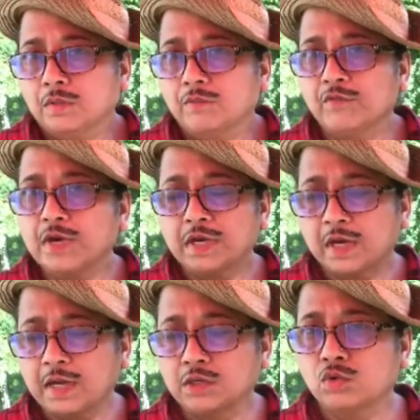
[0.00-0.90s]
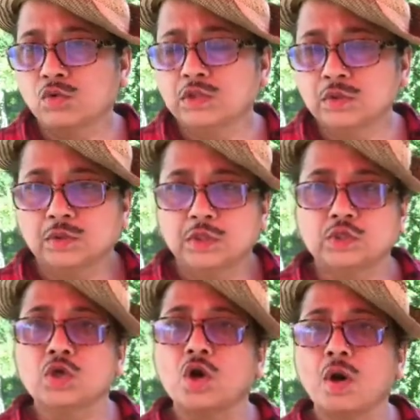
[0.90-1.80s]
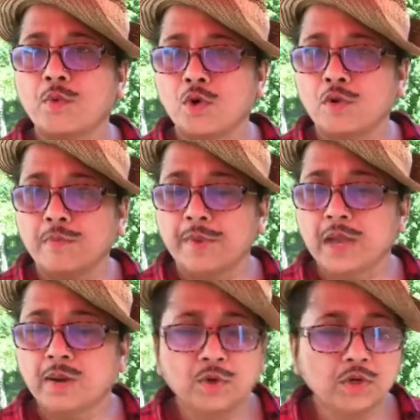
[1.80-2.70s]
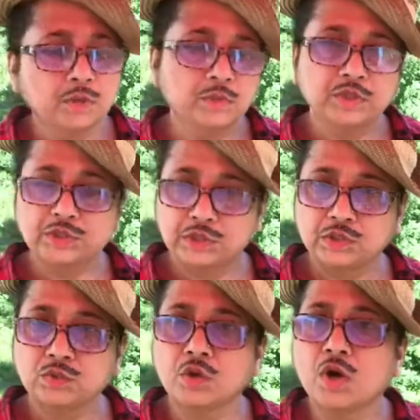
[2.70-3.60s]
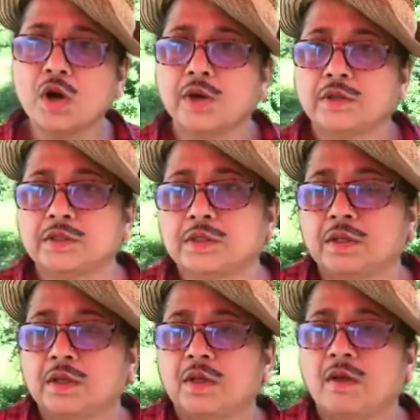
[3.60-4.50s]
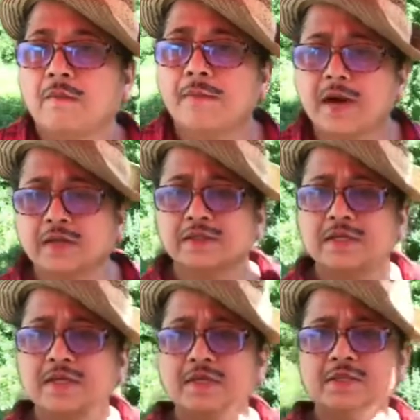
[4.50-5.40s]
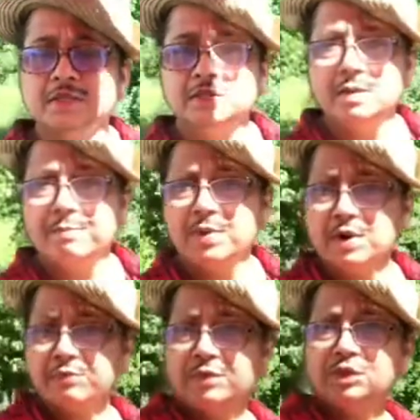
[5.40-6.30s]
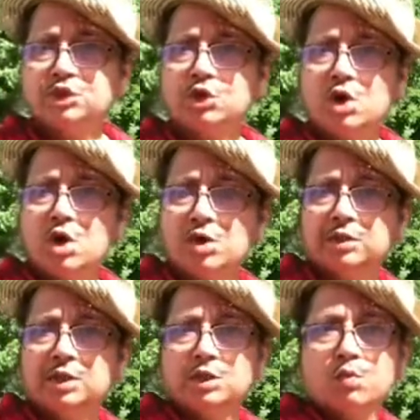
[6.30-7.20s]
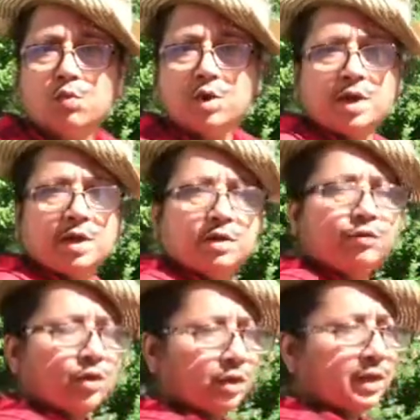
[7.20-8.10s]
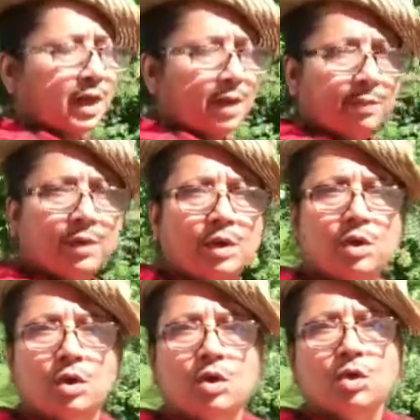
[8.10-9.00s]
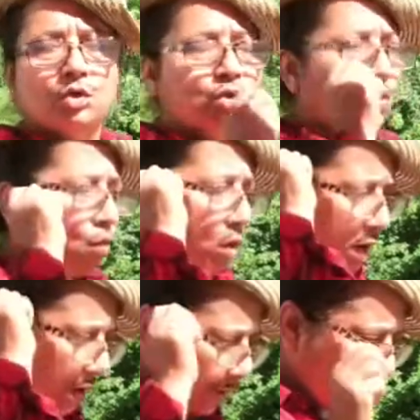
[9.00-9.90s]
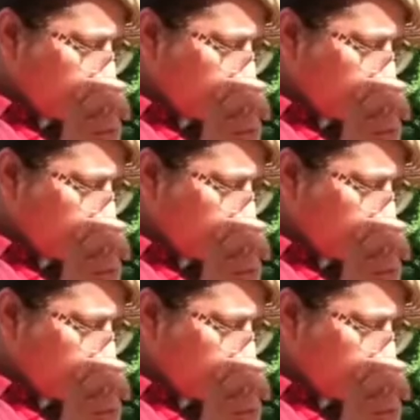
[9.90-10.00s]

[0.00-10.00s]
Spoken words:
very light clothing on the top or bare body because it's too hot. But this is the perfect short that worked for them to work